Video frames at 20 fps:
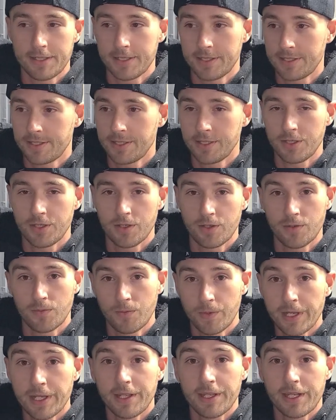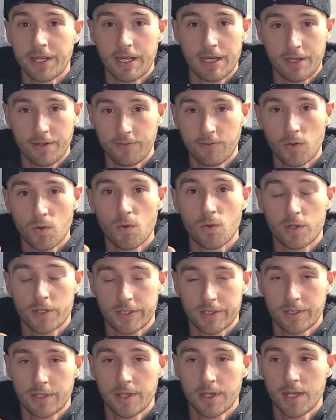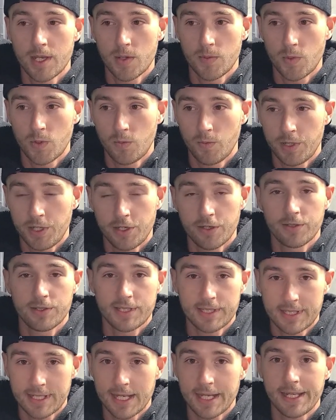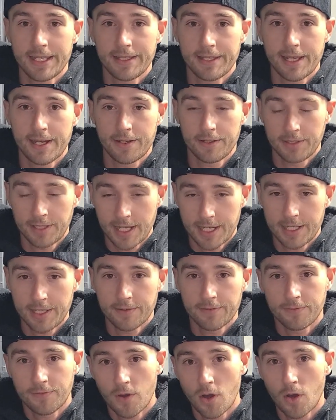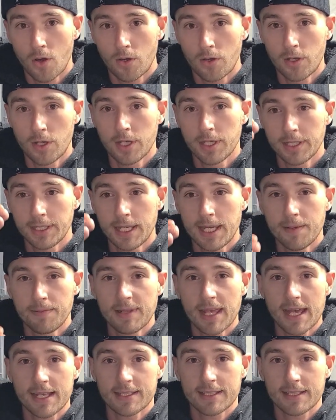Just you reel it in, of course, but when you're sitting there and letting it fall, keep that